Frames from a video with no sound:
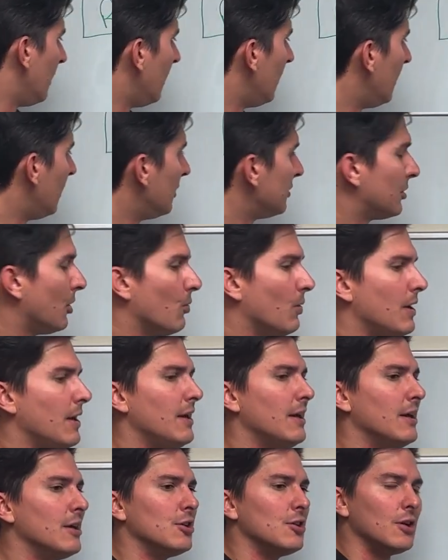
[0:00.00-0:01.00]
So
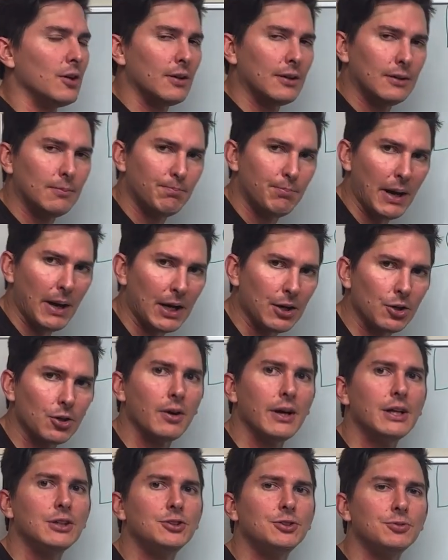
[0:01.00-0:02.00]
better
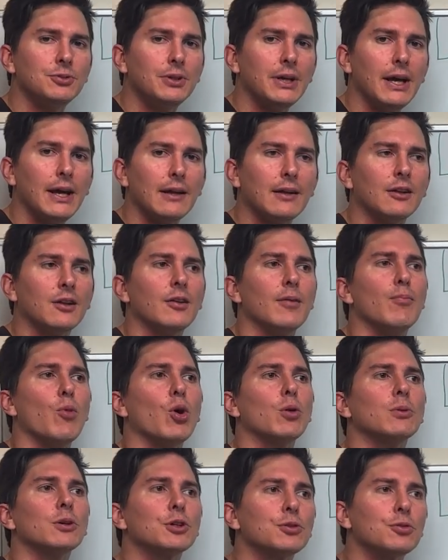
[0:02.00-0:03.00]
grades you get, the
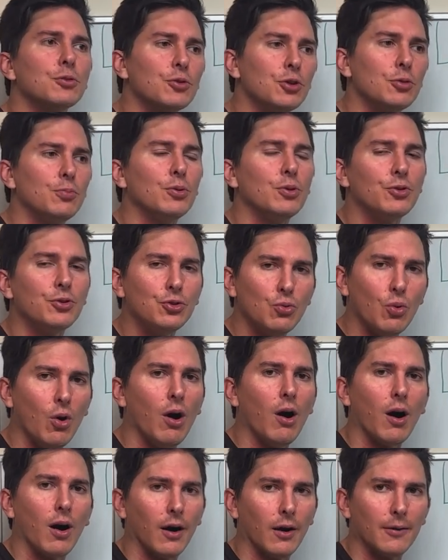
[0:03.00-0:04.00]
more recruitable you
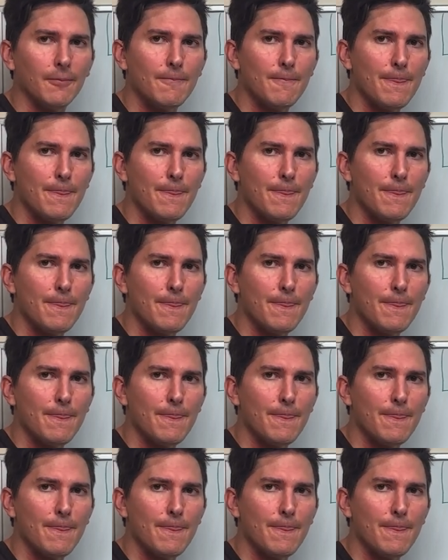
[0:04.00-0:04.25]
are.